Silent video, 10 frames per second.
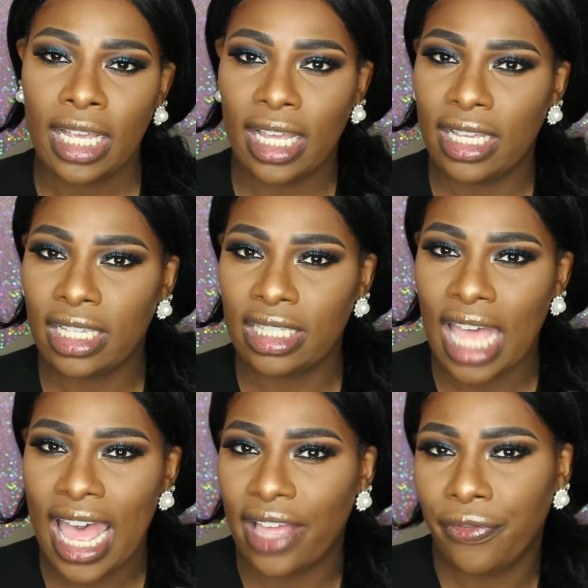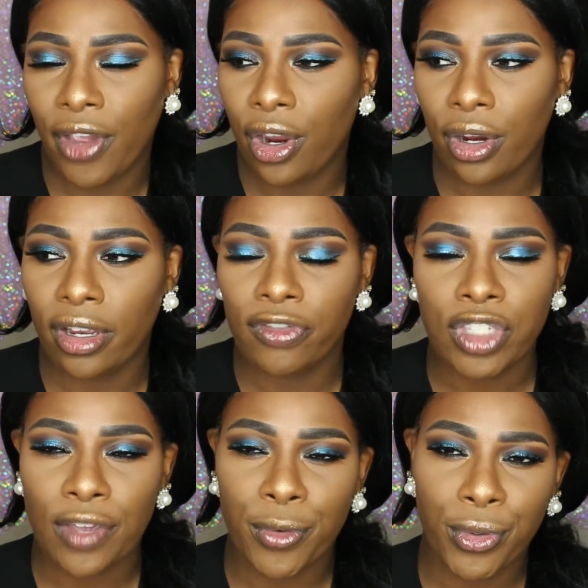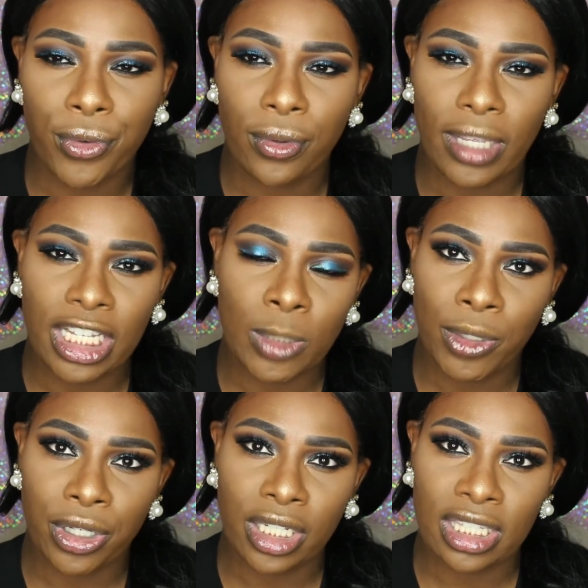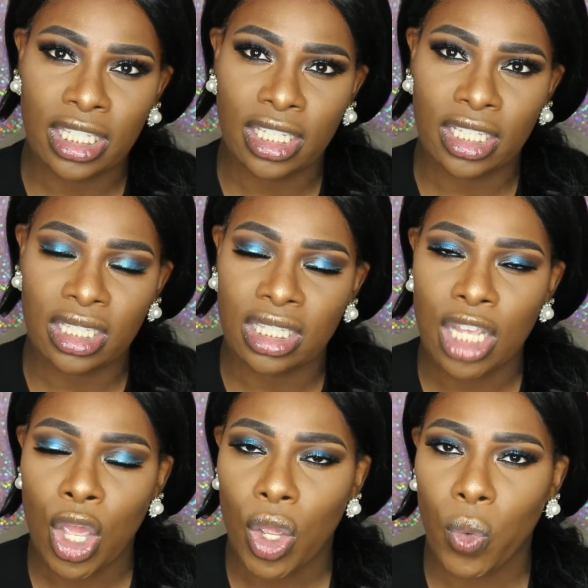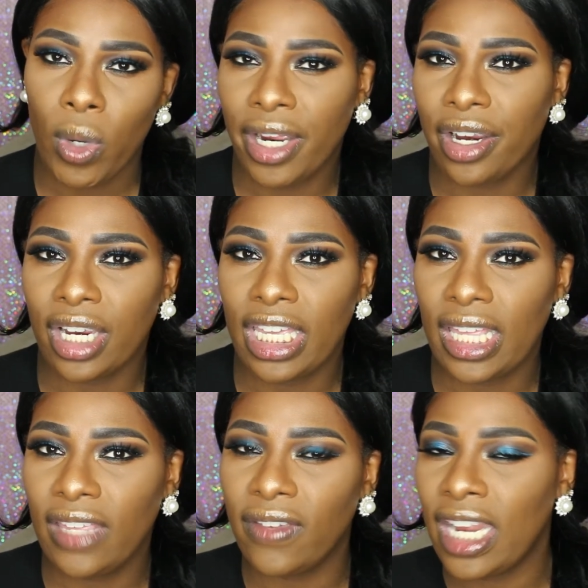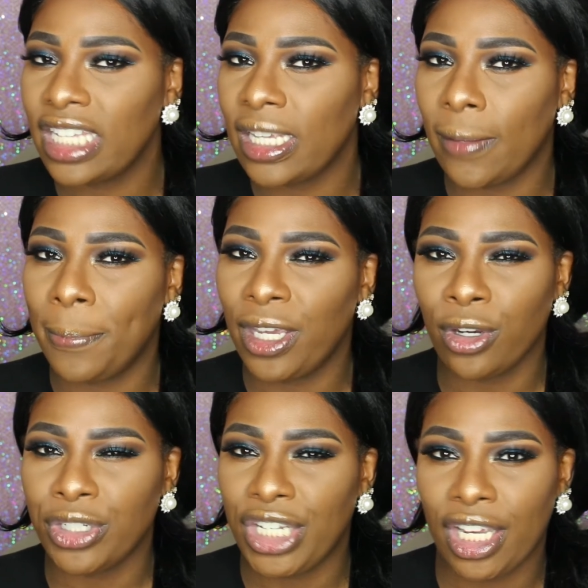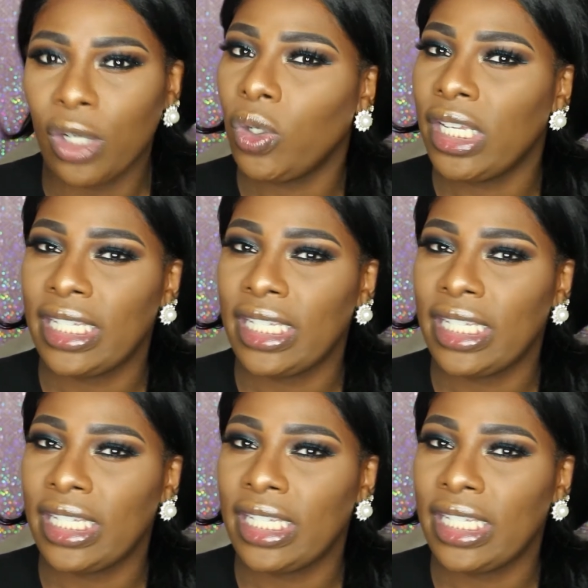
Because I've heard of several experiences where even as a bigger channel,